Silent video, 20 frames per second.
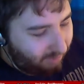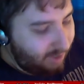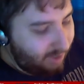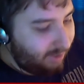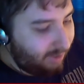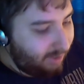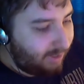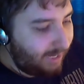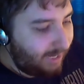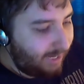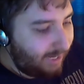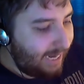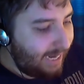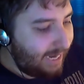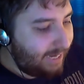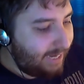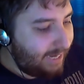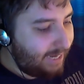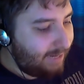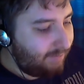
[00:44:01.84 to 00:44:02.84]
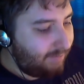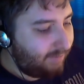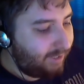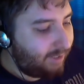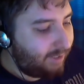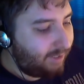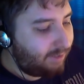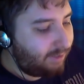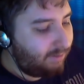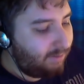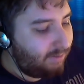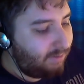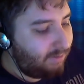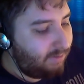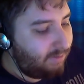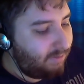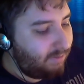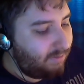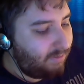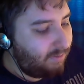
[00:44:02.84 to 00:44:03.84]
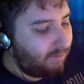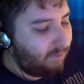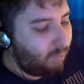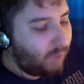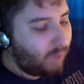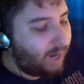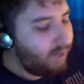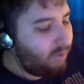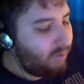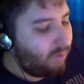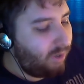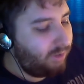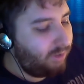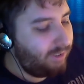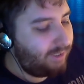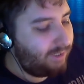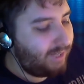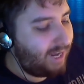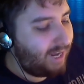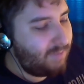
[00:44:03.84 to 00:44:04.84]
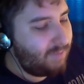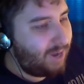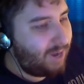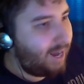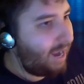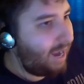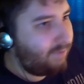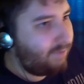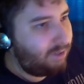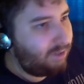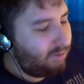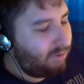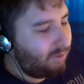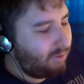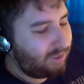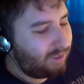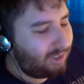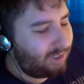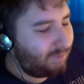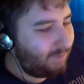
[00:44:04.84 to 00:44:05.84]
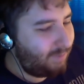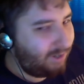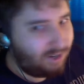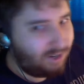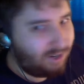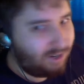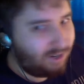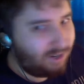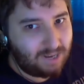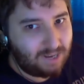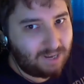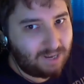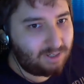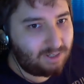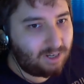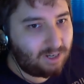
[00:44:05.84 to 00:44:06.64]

And I'm like, why do all these anime have to do this spirit bomb stuff?